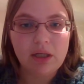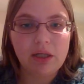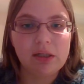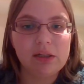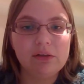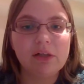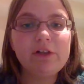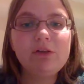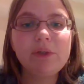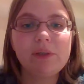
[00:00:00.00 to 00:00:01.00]
And I
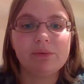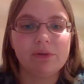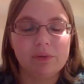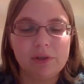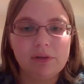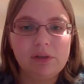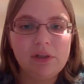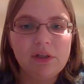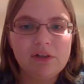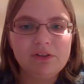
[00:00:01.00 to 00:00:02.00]
know where I was going.
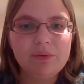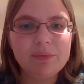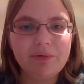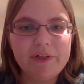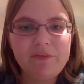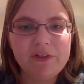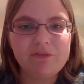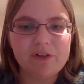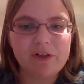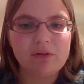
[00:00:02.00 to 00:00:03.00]
So in the previous
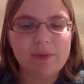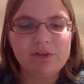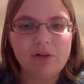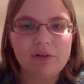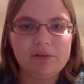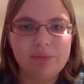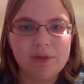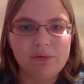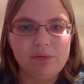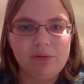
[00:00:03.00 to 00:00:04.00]
video, I talked
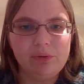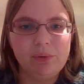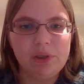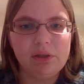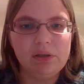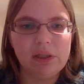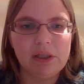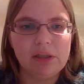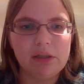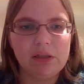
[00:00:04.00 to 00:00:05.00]
about doing
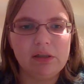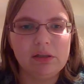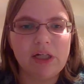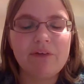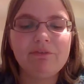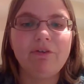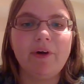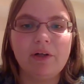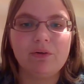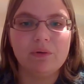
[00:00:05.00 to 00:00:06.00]
a half
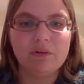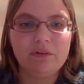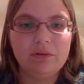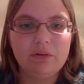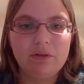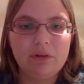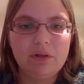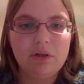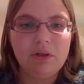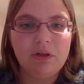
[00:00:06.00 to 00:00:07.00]
credit course
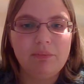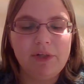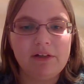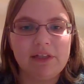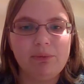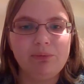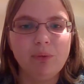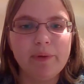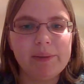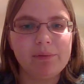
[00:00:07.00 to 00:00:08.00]
because I was
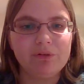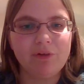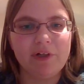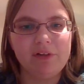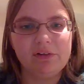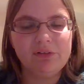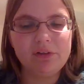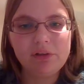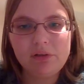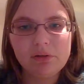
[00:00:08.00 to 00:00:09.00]
worried about
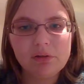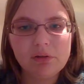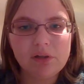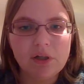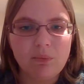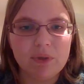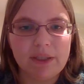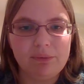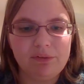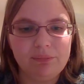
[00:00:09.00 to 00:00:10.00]
transitioning when
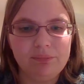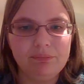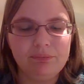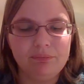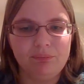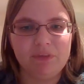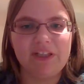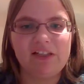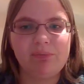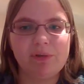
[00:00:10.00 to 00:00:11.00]
I was with
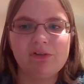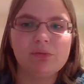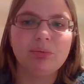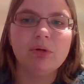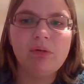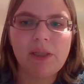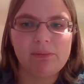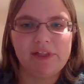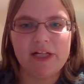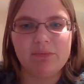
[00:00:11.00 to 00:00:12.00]
that special program
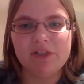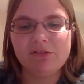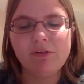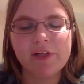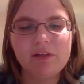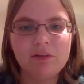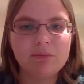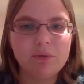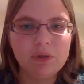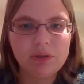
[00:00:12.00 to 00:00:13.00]
and they had me integrated in the
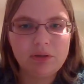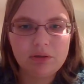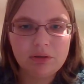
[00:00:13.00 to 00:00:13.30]
morning.